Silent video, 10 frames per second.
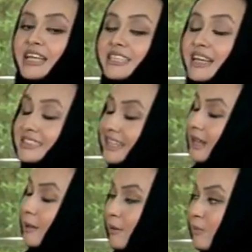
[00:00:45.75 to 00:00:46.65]
tell us a
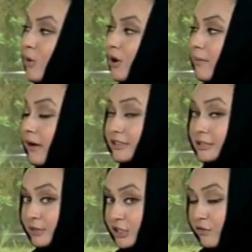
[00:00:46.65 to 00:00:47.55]
little bit more about it,
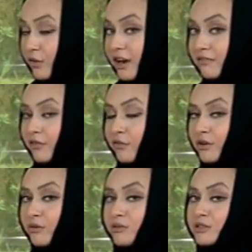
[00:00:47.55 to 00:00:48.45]
especially for our
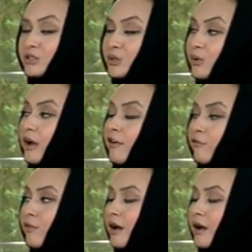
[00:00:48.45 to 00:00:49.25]
viewers who have